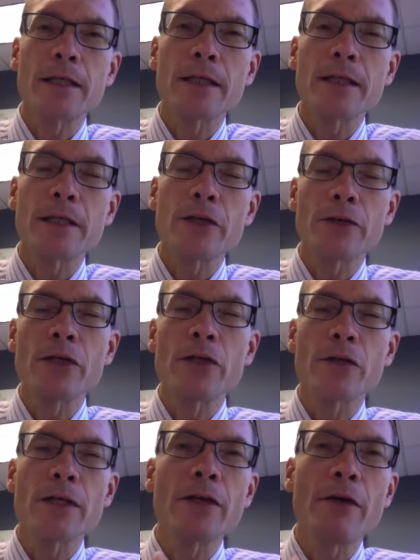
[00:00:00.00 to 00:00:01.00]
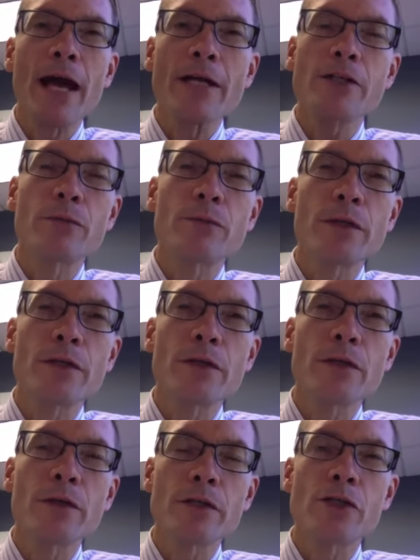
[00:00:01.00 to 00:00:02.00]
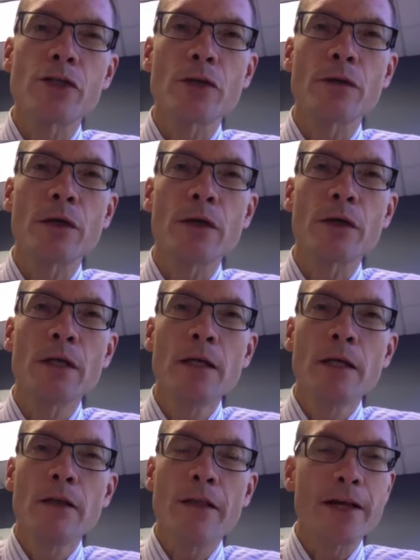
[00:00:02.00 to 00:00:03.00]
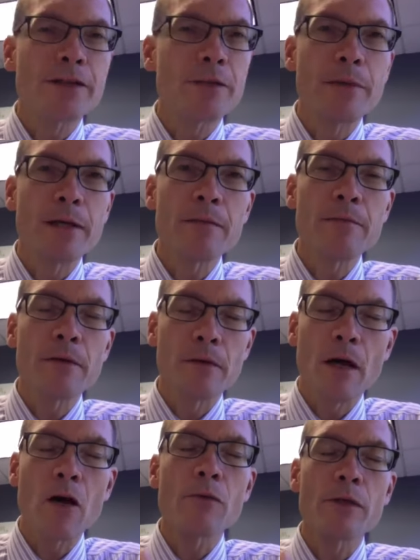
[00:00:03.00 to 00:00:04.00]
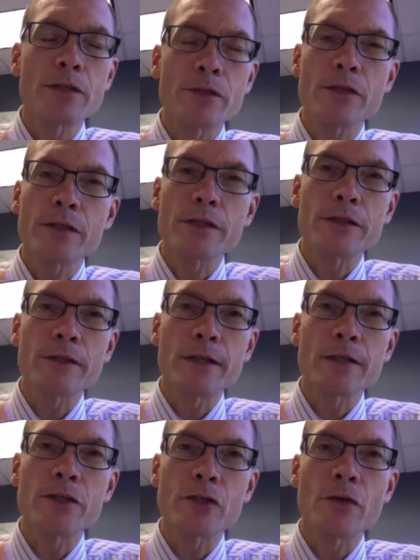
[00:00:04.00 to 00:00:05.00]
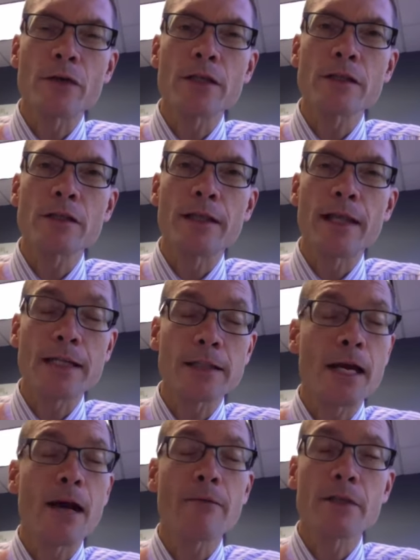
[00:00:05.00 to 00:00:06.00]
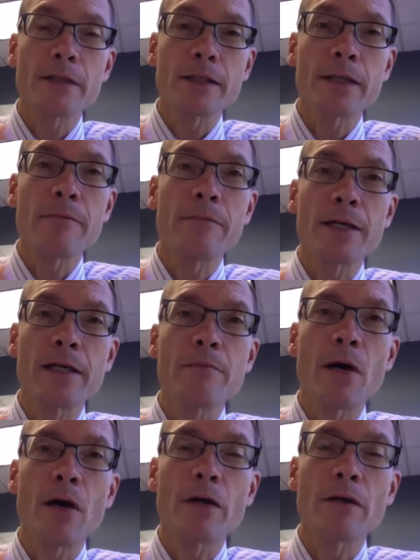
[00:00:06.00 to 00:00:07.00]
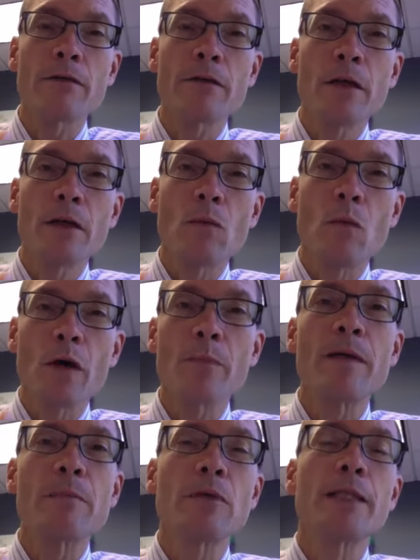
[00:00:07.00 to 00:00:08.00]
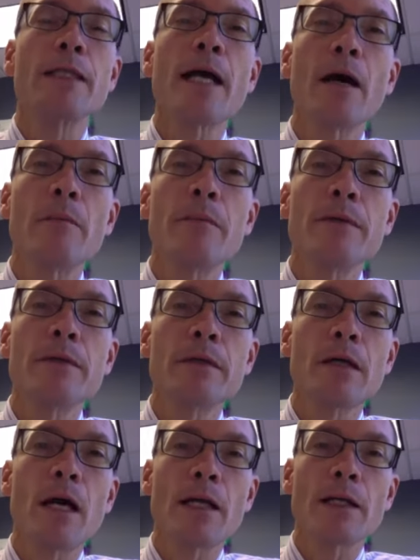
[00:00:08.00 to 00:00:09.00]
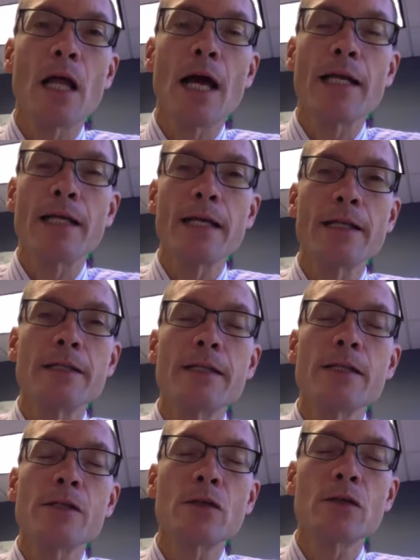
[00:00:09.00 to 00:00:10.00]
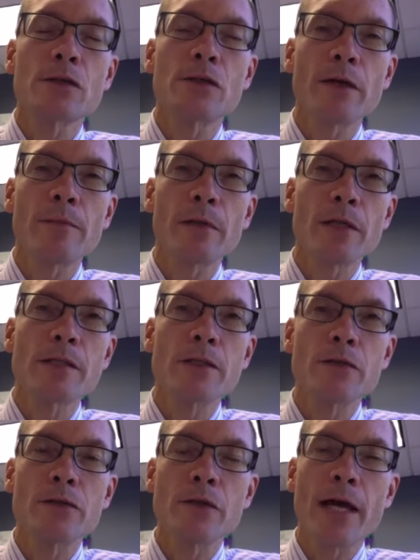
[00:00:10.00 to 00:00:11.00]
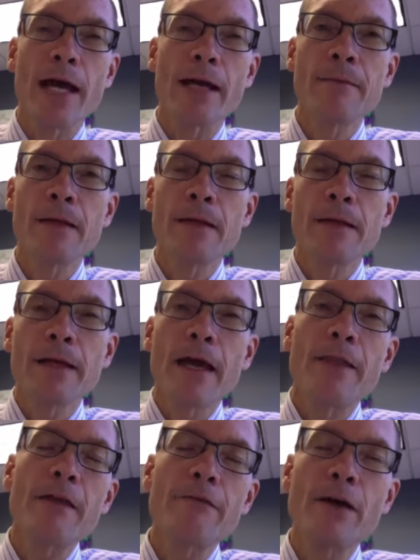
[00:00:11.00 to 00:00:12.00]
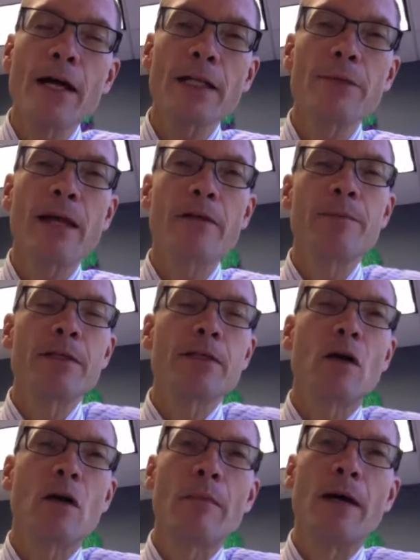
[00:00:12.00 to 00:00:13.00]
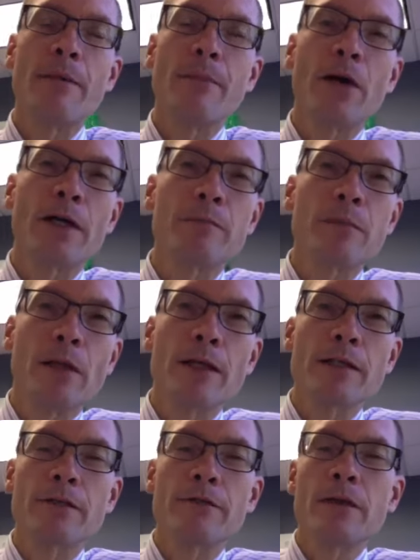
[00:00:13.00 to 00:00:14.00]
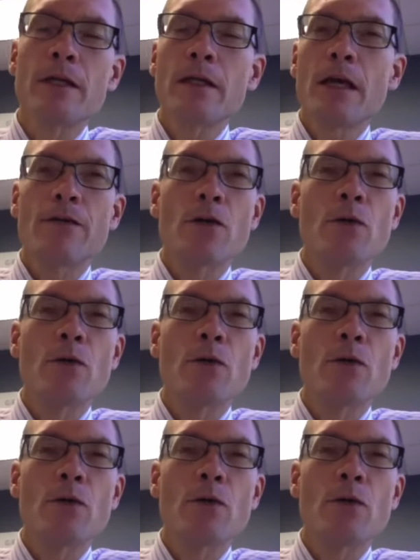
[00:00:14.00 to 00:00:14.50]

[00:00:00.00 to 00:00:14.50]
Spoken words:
your interaction with your insurer. That's a big, our research has shown us that that's obviously a big part of where people need help online, and digital is a great place to do that. And then finally, we have a piece called My Marketplace. If you